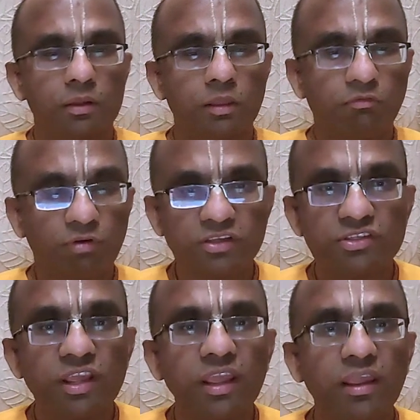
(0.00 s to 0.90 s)
The
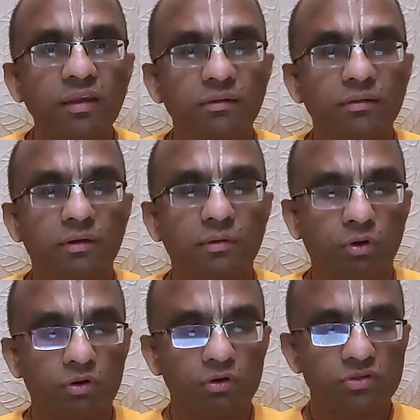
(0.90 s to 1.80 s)
first day
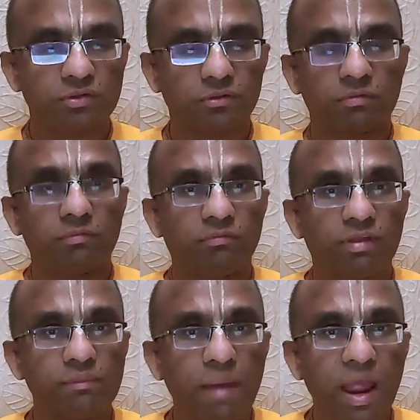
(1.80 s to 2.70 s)
was
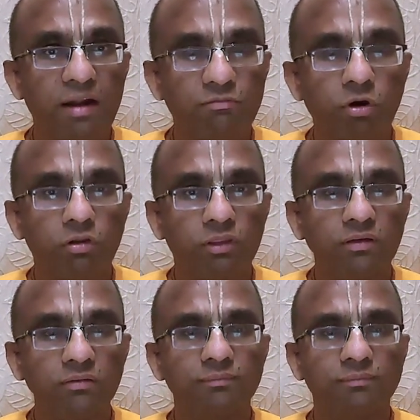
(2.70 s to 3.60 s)
very bad for
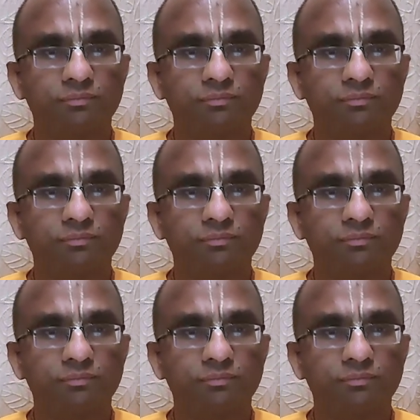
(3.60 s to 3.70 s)
the